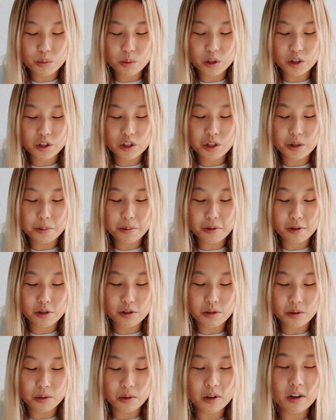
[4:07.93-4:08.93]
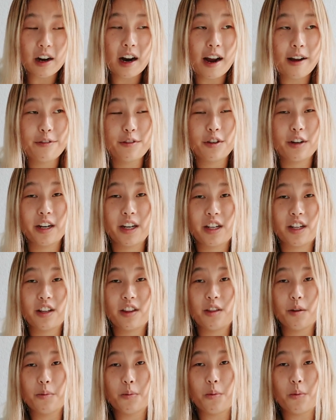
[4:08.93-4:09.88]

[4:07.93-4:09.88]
were super sore after I did the